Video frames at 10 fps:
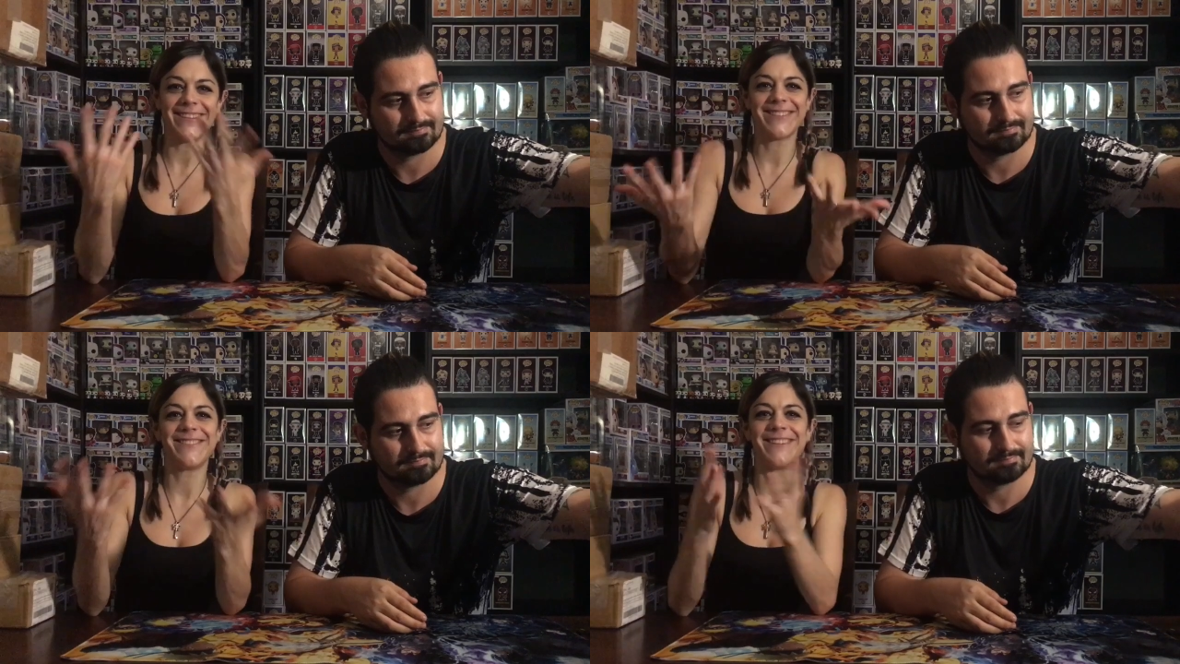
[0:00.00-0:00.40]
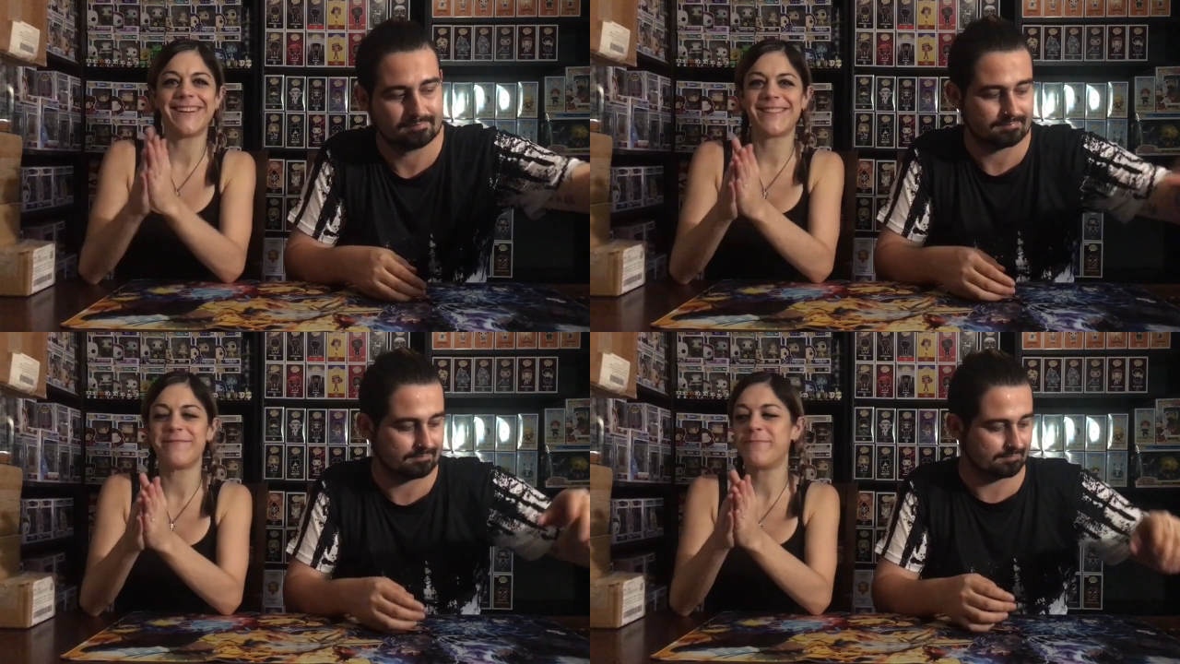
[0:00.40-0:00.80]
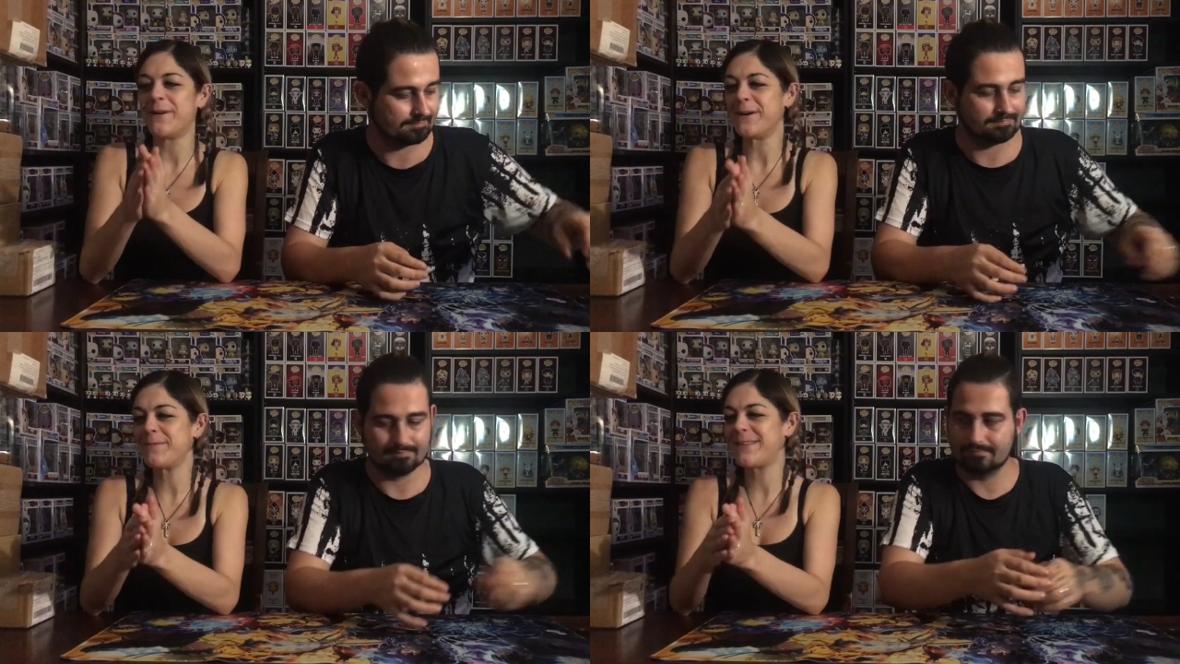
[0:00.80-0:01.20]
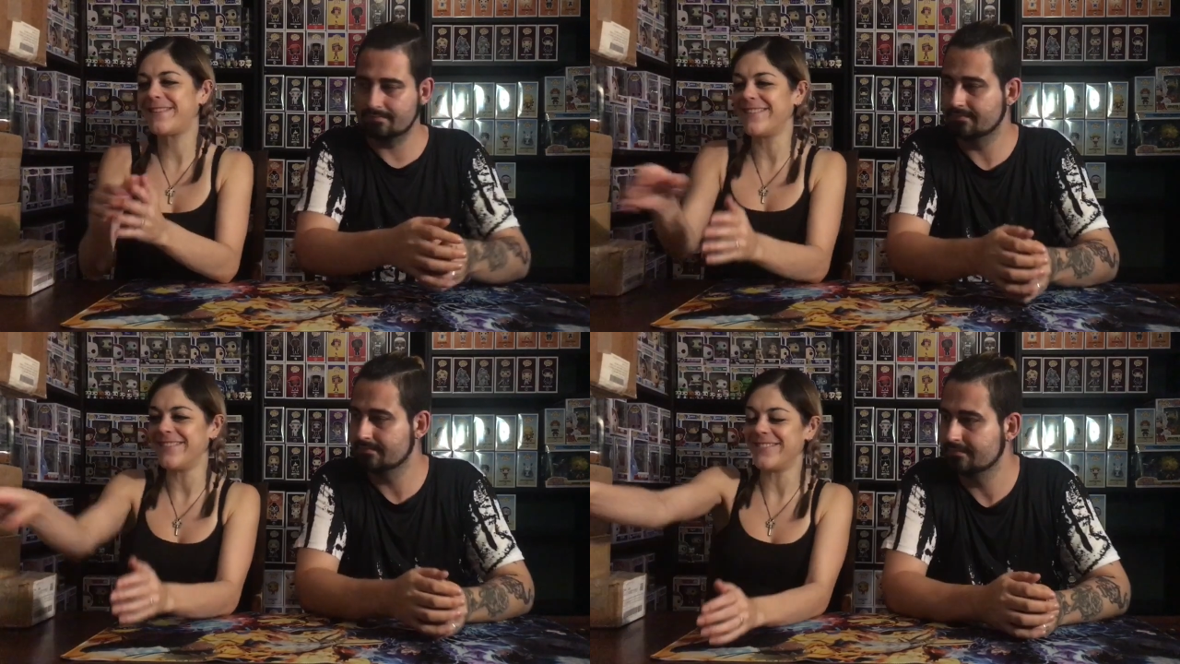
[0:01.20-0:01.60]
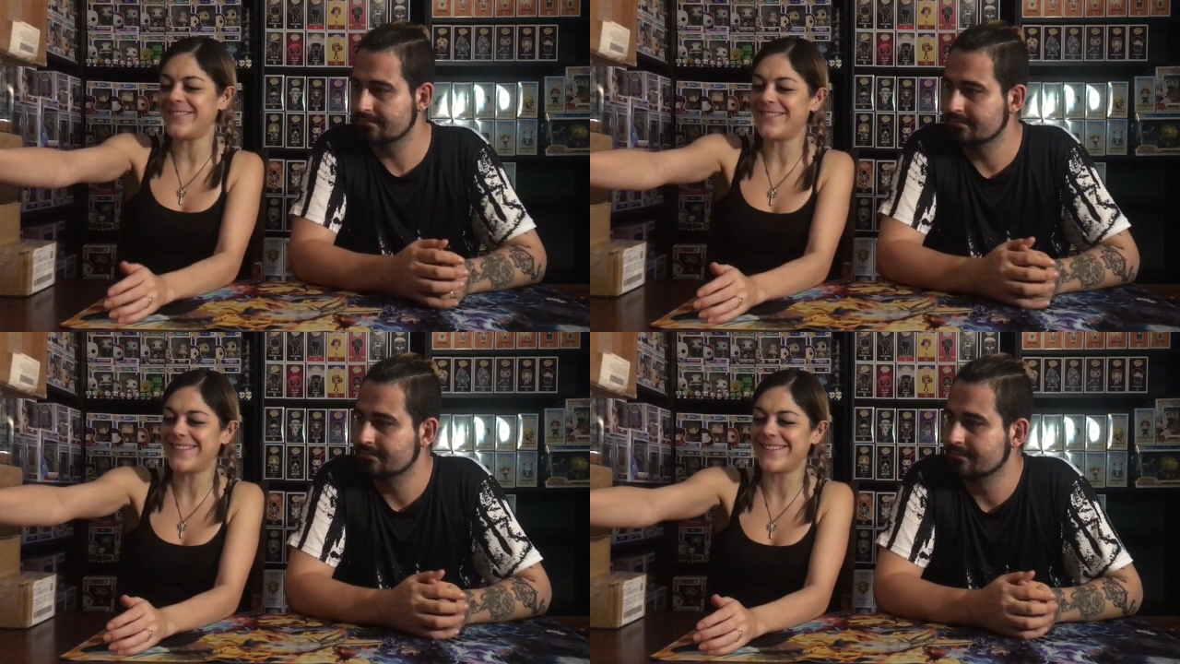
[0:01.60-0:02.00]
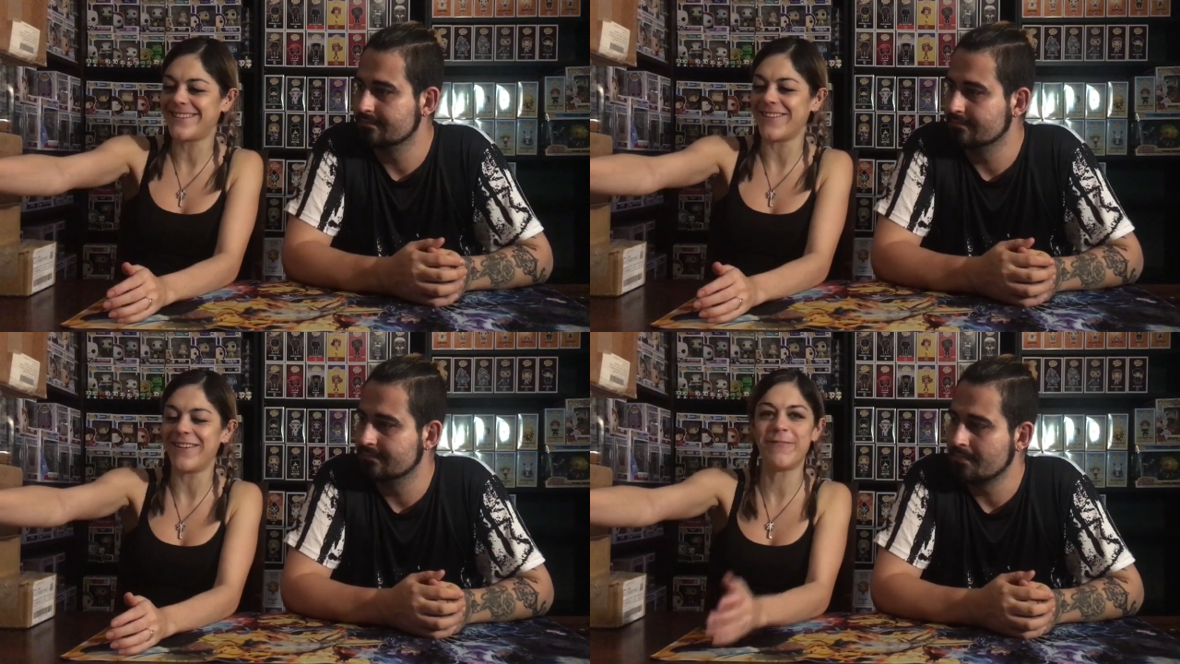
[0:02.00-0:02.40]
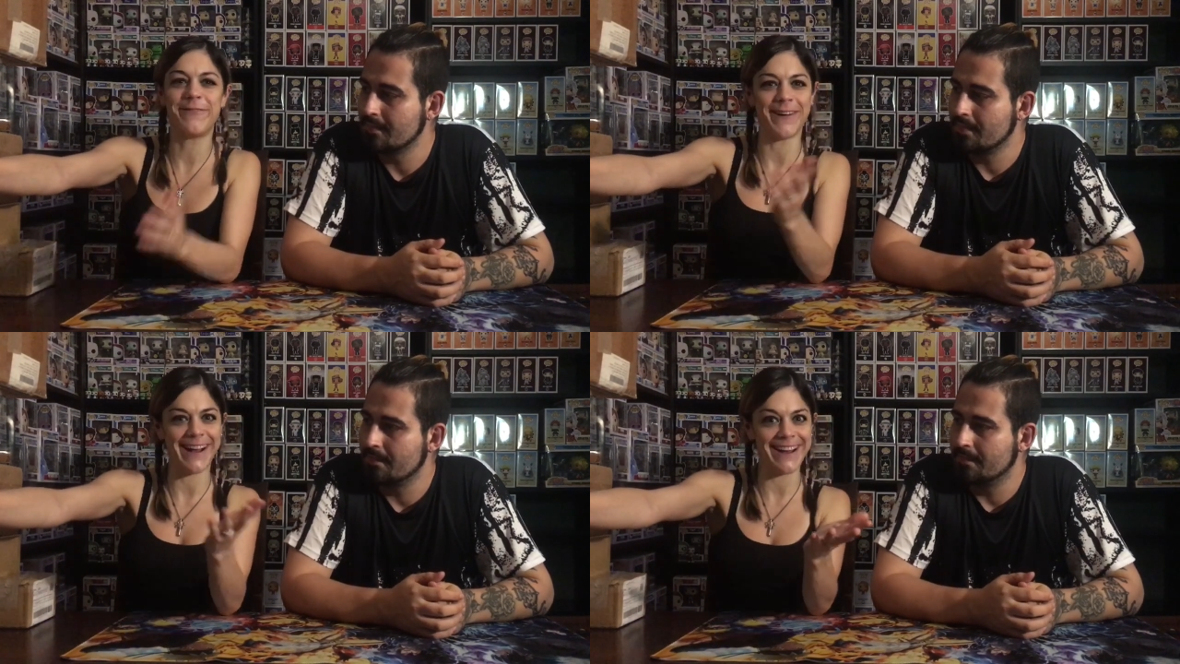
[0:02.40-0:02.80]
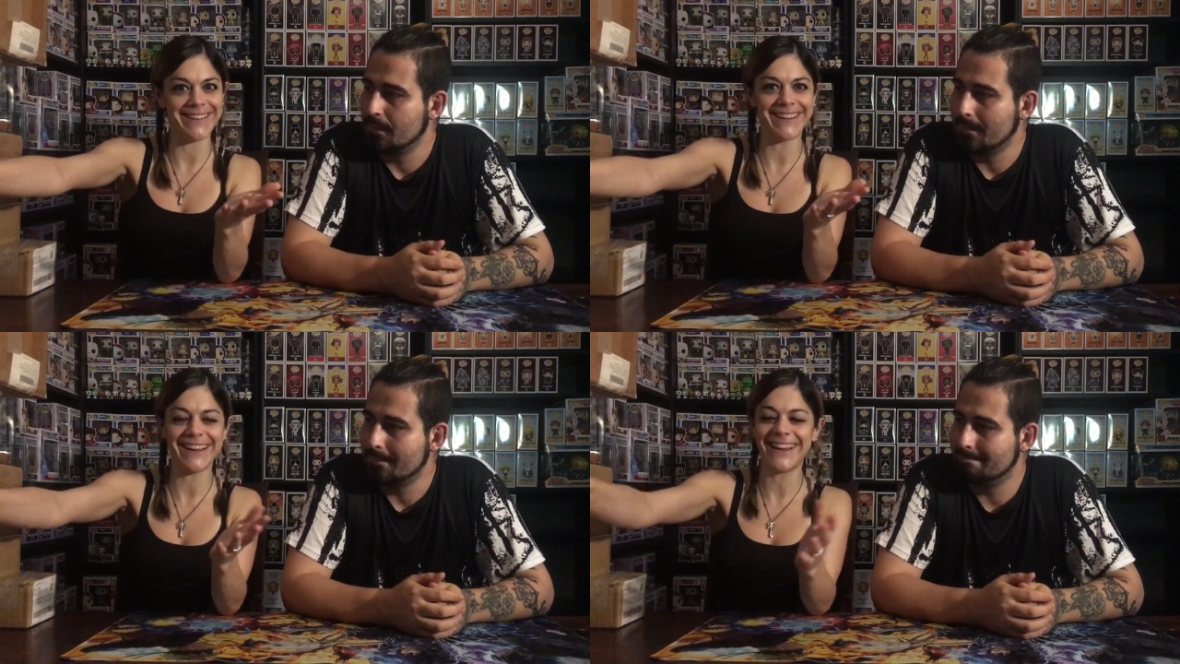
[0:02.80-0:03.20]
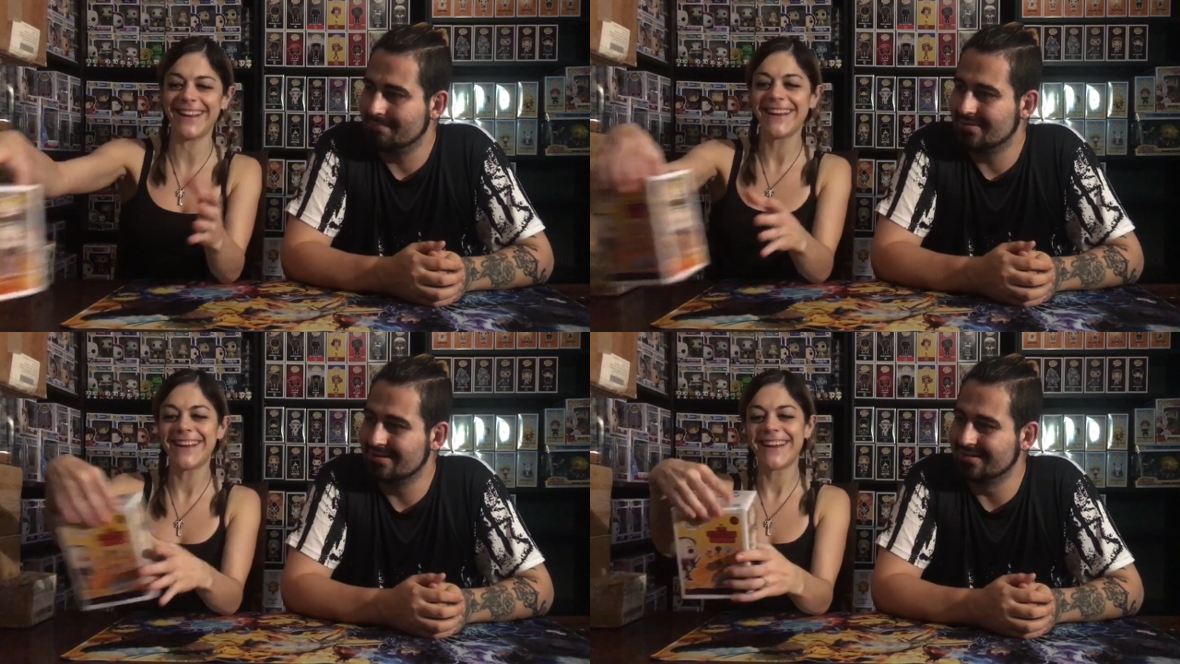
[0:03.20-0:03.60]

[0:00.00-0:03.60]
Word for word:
Speaker 1: also got some pops too to show off finally.